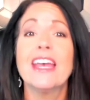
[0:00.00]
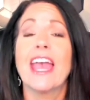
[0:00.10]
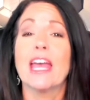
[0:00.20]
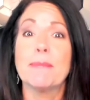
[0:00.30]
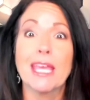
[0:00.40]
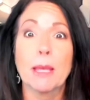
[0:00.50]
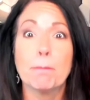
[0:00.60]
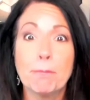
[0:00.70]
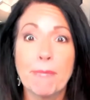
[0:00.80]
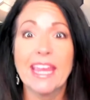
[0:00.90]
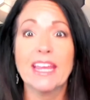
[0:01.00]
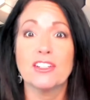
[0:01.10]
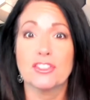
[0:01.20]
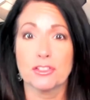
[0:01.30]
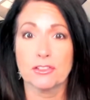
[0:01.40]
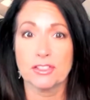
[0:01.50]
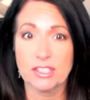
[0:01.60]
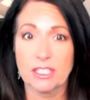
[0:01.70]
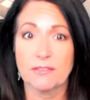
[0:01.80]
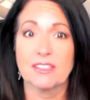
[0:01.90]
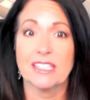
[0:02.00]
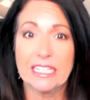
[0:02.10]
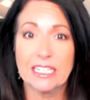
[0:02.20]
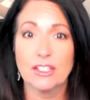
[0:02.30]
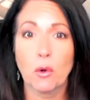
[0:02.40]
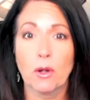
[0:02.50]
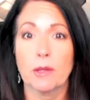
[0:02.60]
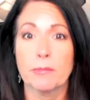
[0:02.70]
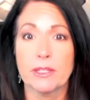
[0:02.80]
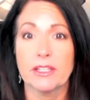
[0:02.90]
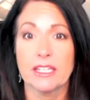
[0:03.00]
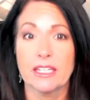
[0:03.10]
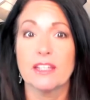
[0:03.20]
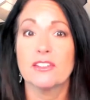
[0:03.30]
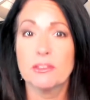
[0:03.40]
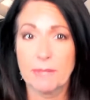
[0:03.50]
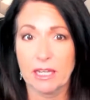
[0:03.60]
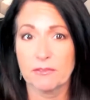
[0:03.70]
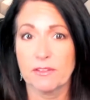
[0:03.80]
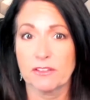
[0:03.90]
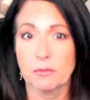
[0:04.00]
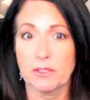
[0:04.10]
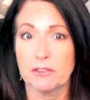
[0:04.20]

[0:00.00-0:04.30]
and make major shifts in your ability to manifest what you